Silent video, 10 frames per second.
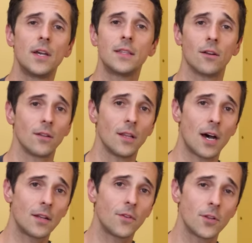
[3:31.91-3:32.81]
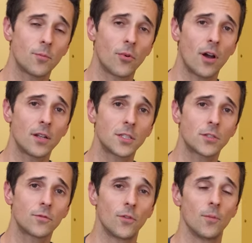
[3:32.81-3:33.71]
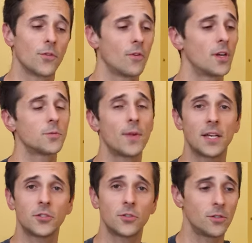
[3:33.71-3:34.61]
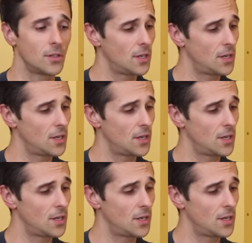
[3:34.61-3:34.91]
There are a lot of other products from Thrustmaster.